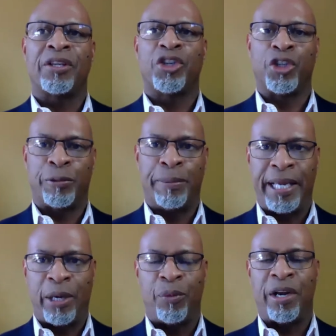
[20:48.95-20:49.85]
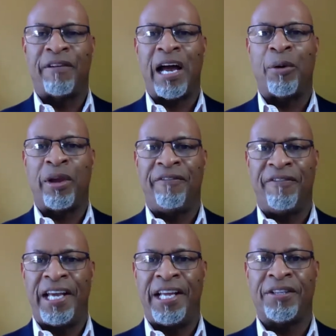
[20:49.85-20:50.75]
to speak at one of our
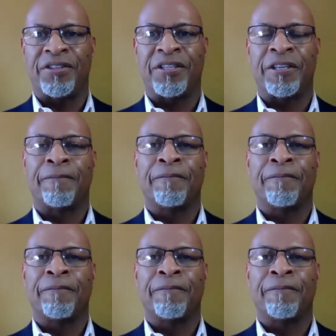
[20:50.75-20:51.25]
events.